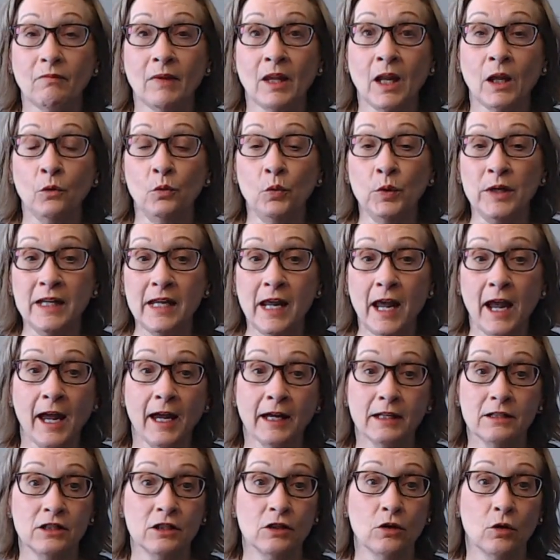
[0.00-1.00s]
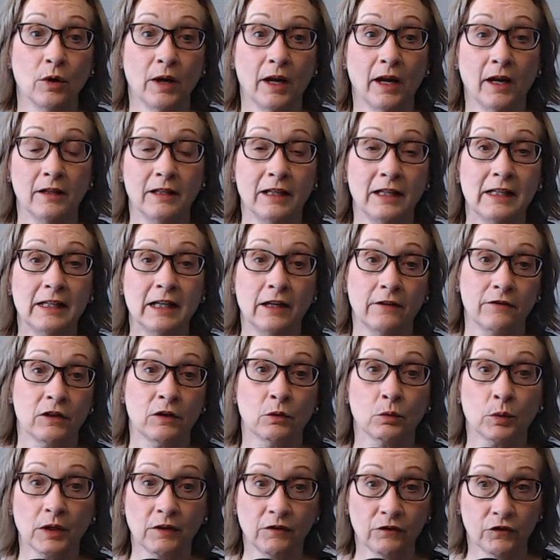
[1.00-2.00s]
we had to go ahead and get the
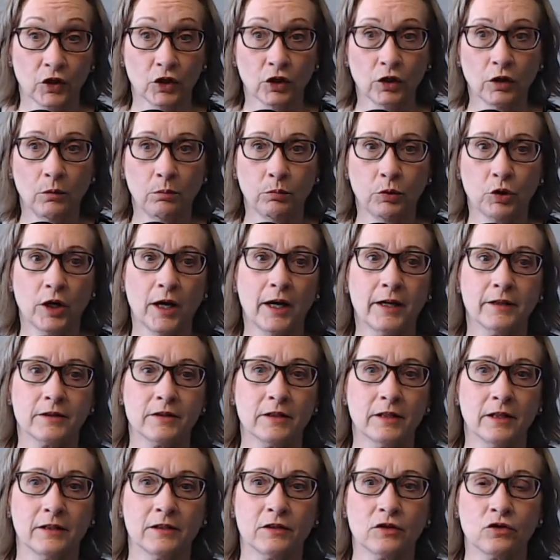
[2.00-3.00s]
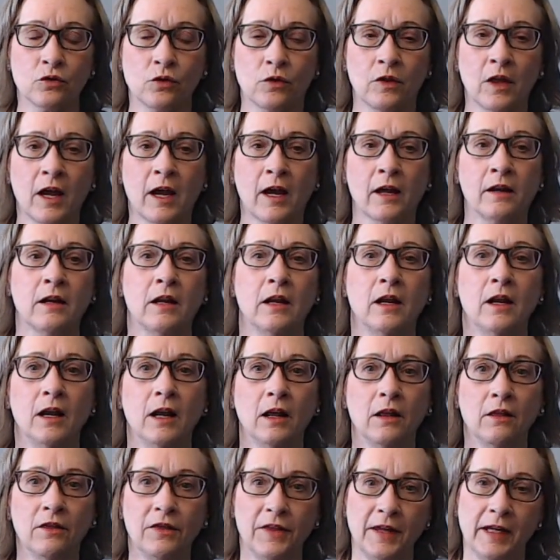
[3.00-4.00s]
referral process so that
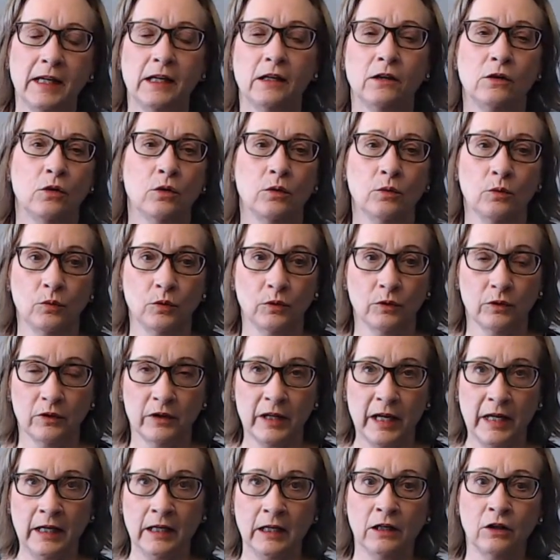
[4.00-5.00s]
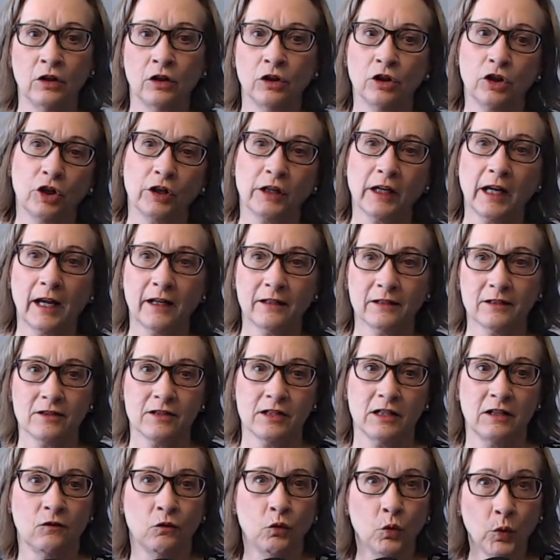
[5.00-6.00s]
they could look at to
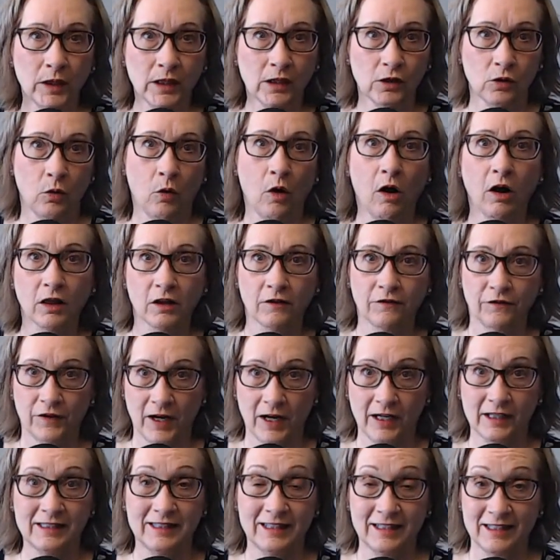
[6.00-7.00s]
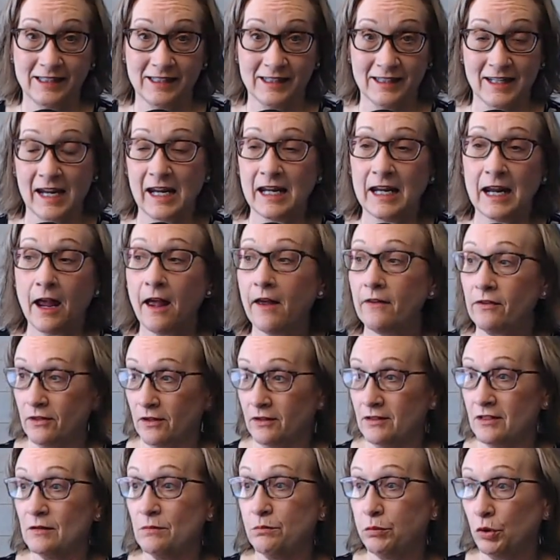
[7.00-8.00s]
see if we qualified to stay at
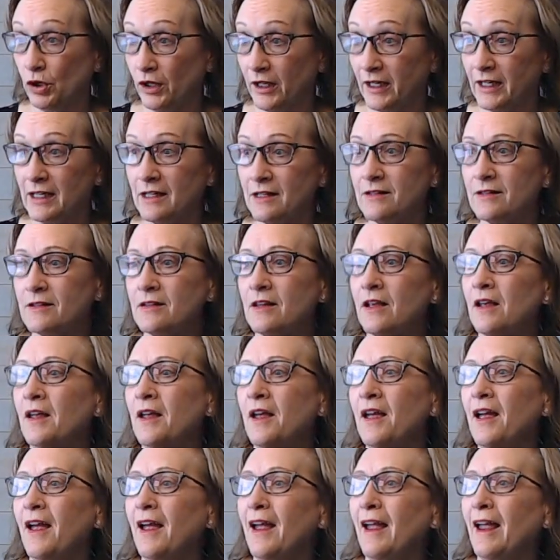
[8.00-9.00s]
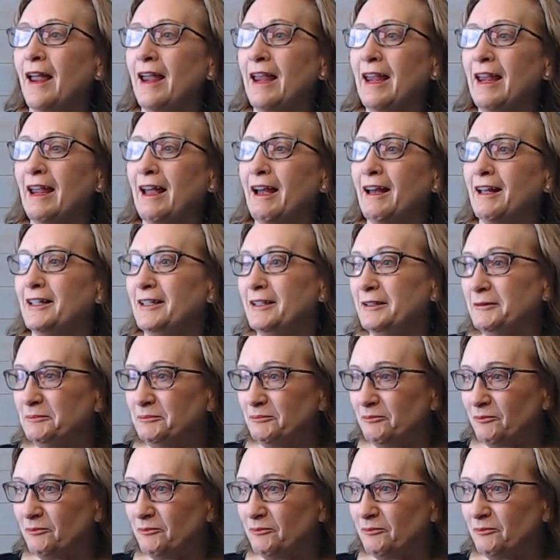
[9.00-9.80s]
this place and